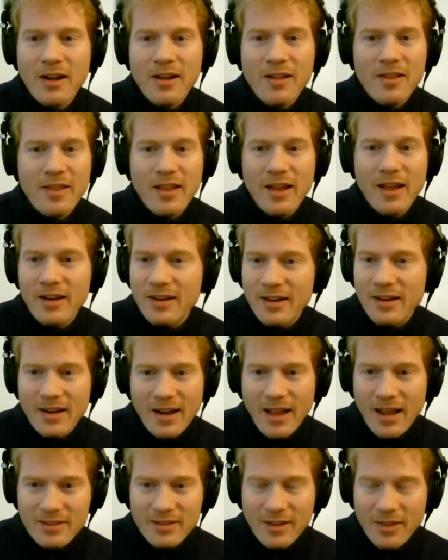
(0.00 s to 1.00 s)
then it
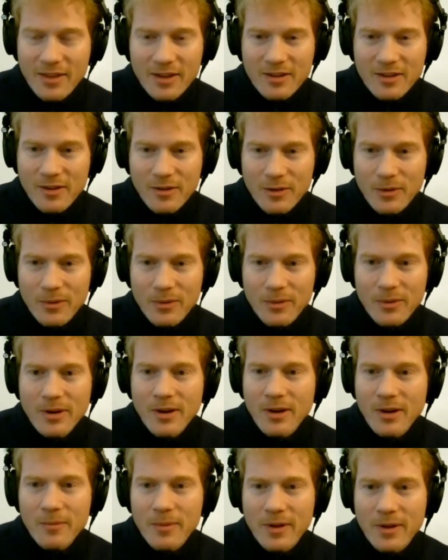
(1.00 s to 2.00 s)
has nothing to do
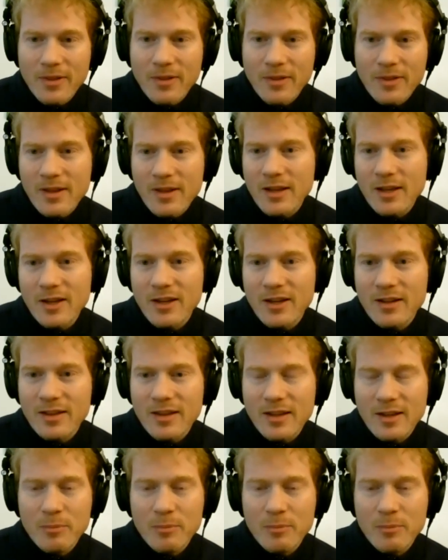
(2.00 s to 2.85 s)
with the